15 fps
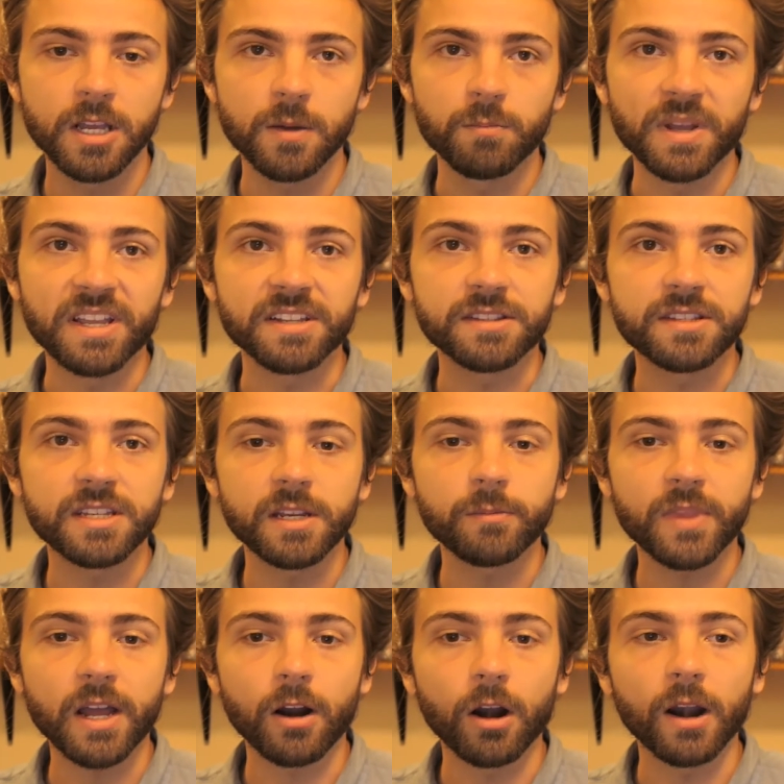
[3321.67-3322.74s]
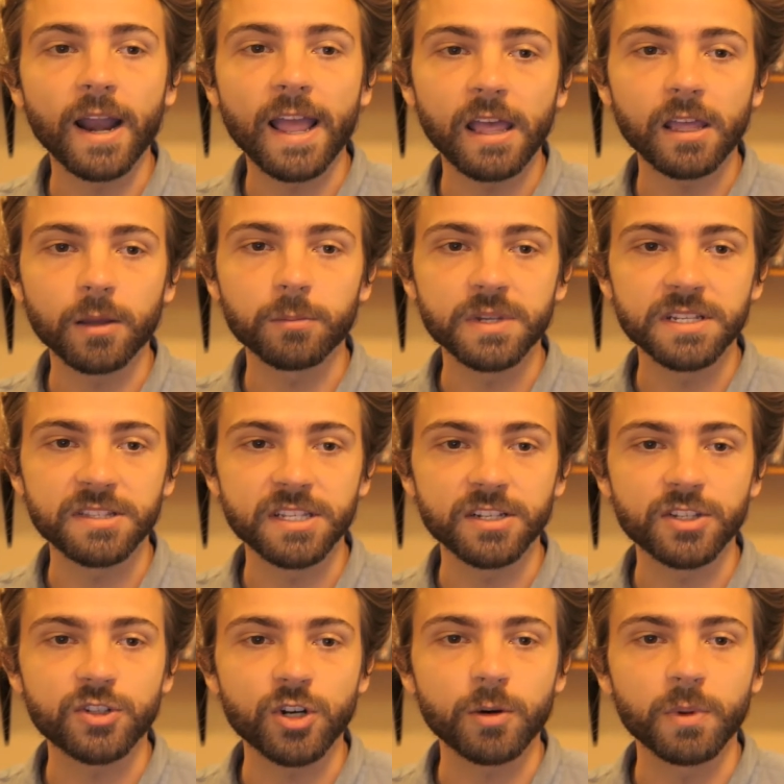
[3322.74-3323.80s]
make it seem that our aim is the
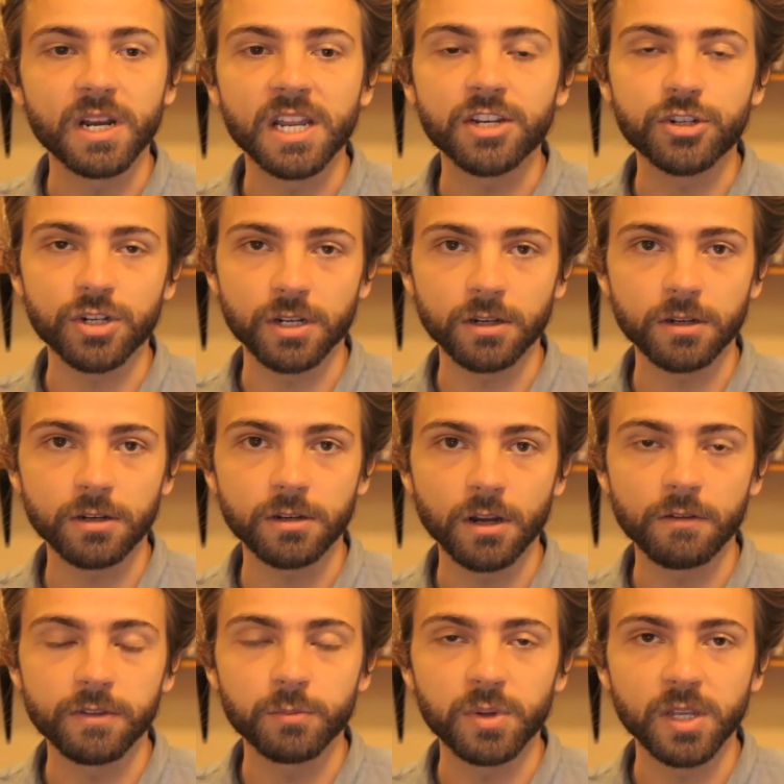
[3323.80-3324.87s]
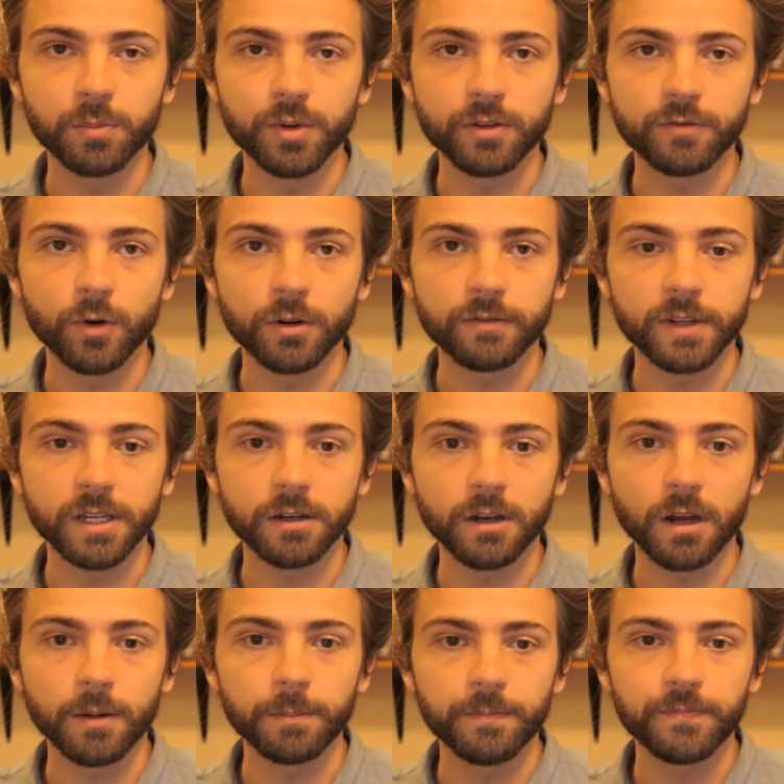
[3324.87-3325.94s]
extermination of the people of North
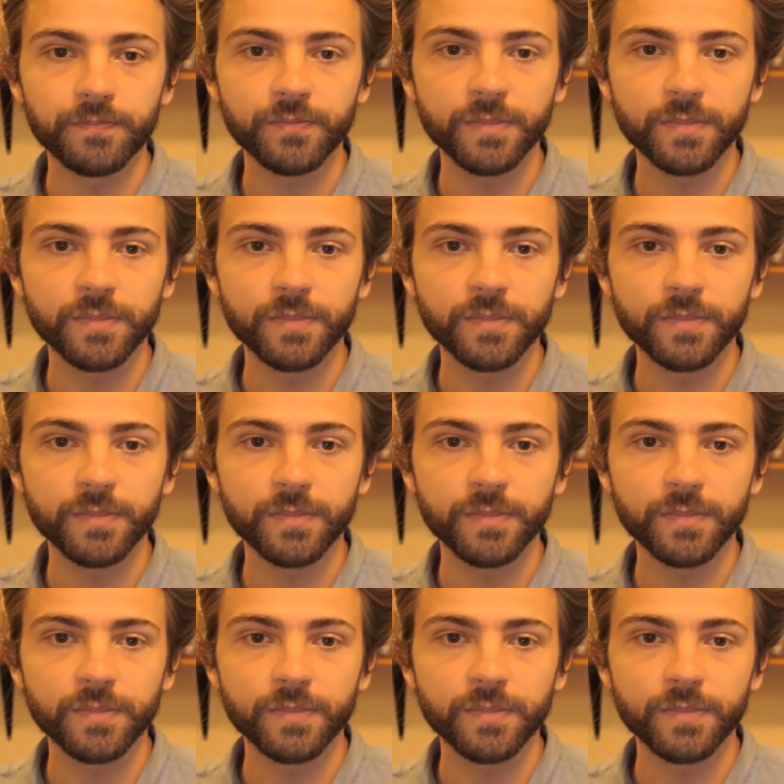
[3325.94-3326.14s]
Vietnam,